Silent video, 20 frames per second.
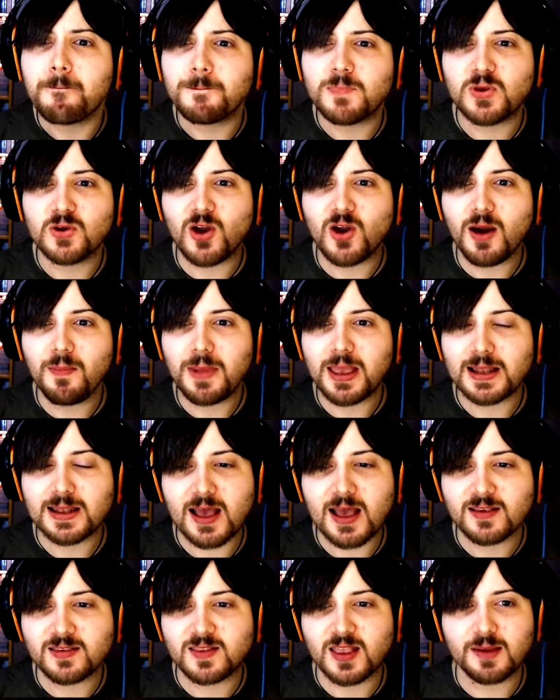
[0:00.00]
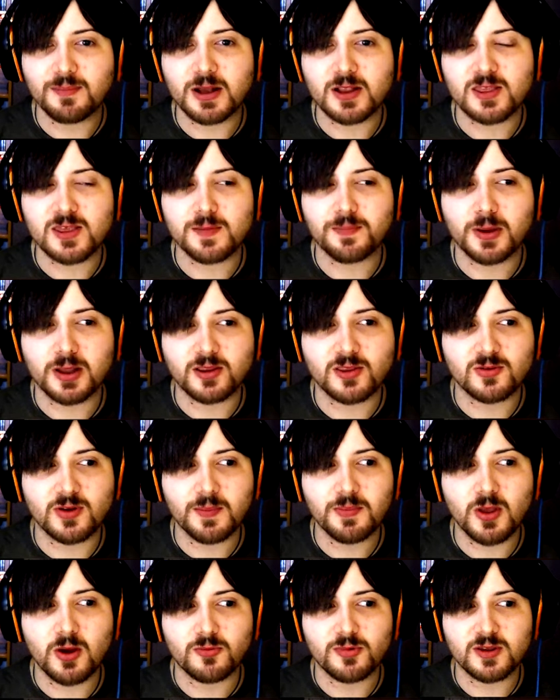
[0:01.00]
You got me last time, actually, bud, so
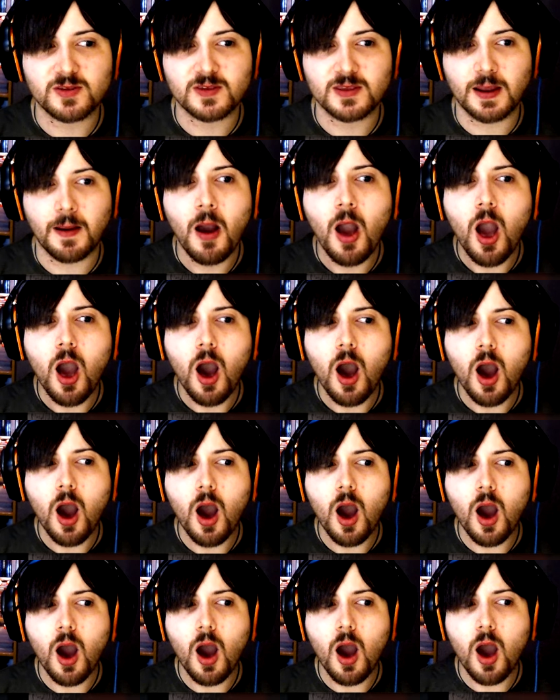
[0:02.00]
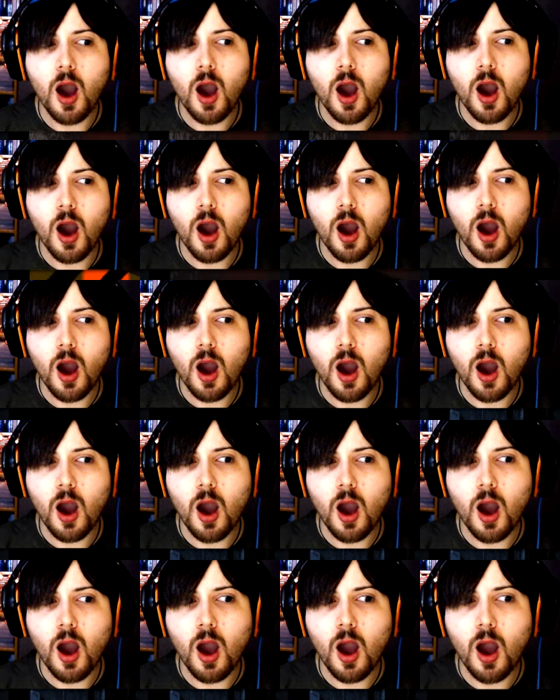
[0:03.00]
I'm not risking it.
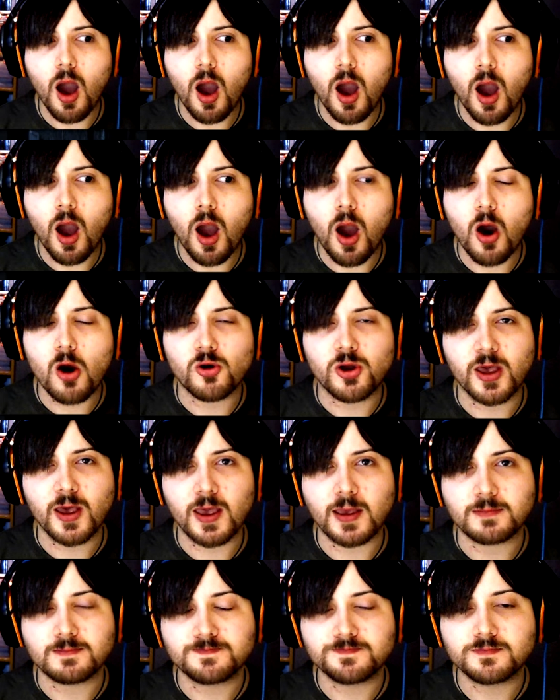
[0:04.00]
Okay.